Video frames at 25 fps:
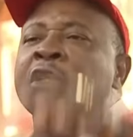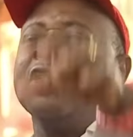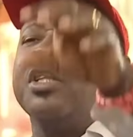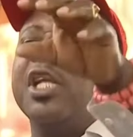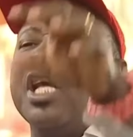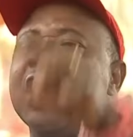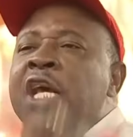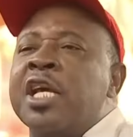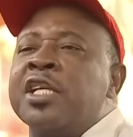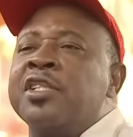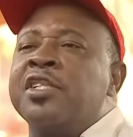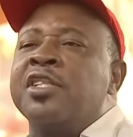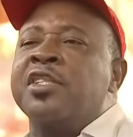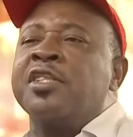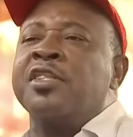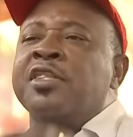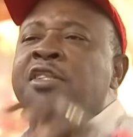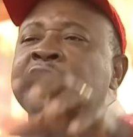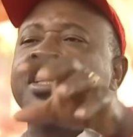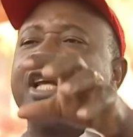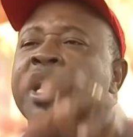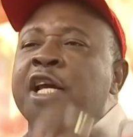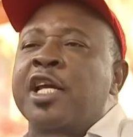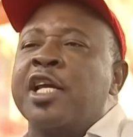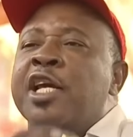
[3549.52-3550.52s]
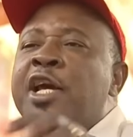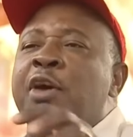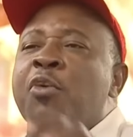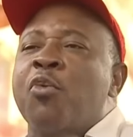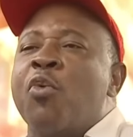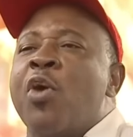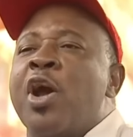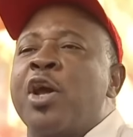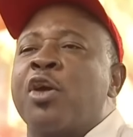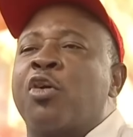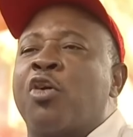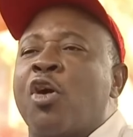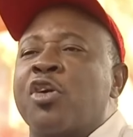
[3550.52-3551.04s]
This singing,
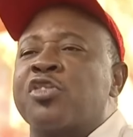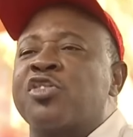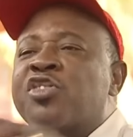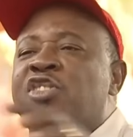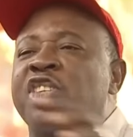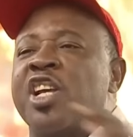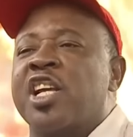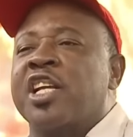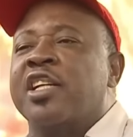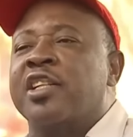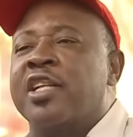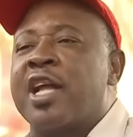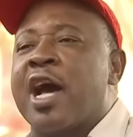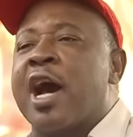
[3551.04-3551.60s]
where you can't sing